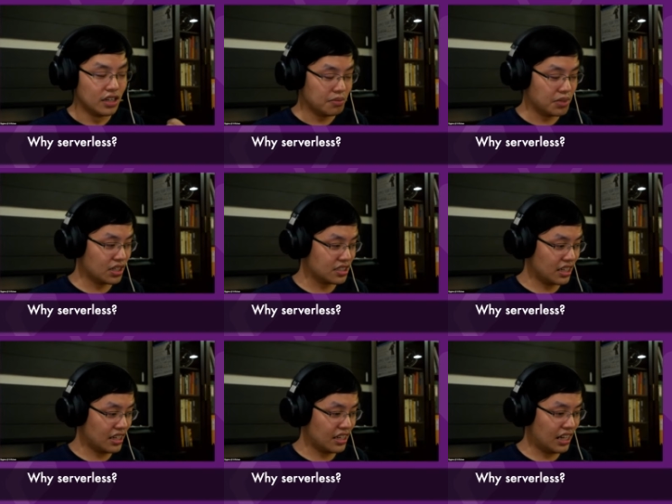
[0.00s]
because
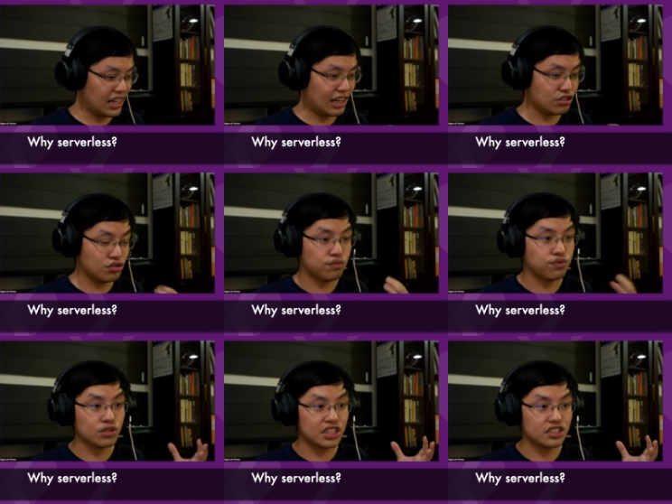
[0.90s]
it allows you to
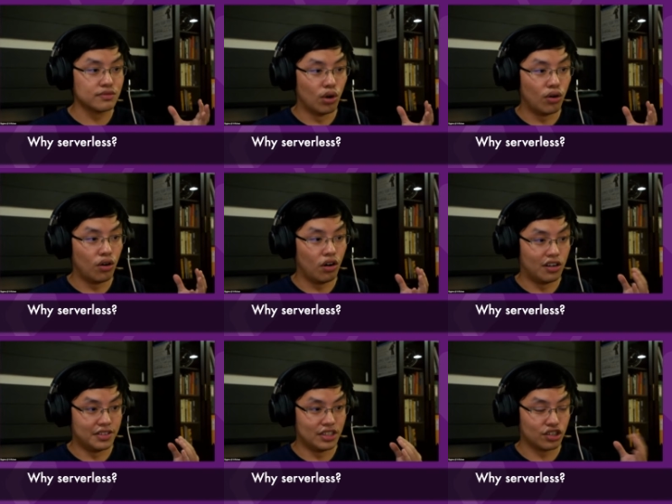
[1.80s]
focus more
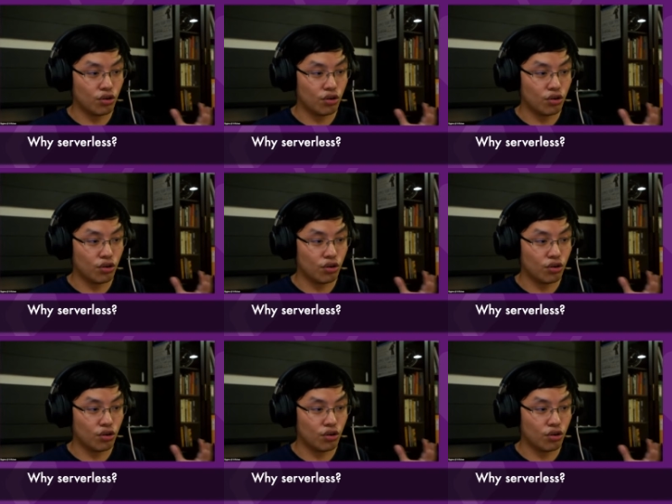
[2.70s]
on the